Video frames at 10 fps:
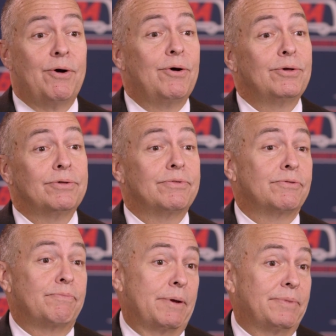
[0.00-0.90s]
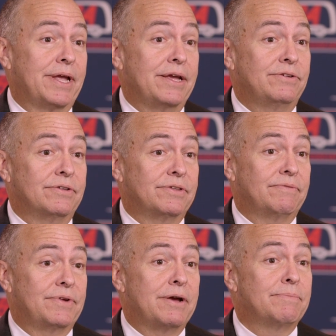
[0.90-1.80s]
All of those publications
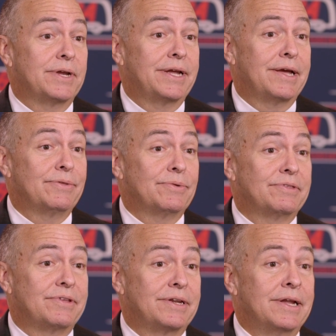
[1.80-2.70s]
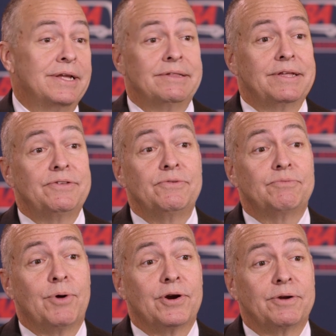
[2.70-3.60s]
have come together and said, let's use
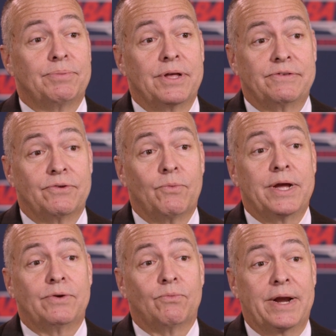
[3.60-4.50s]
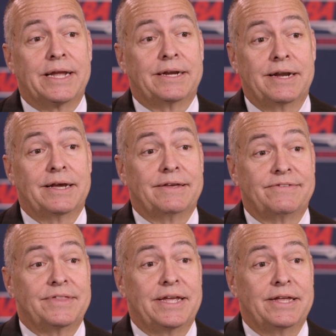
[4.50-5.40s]
Marketplace as a way to
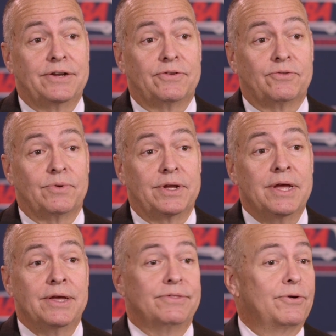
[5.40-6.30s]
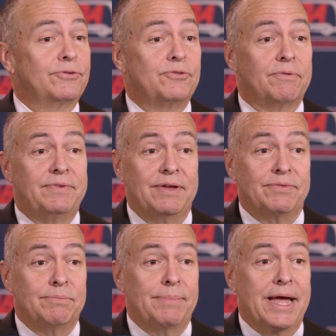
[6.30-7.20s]
recognize the industry, those who have
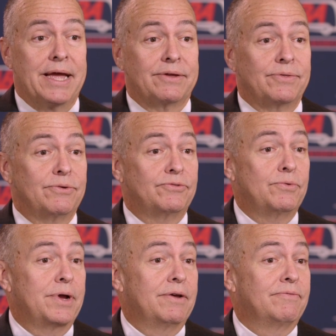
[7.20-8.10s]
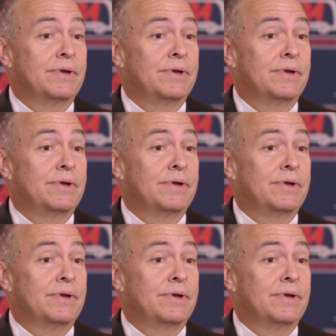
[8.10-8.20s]
given back, those who have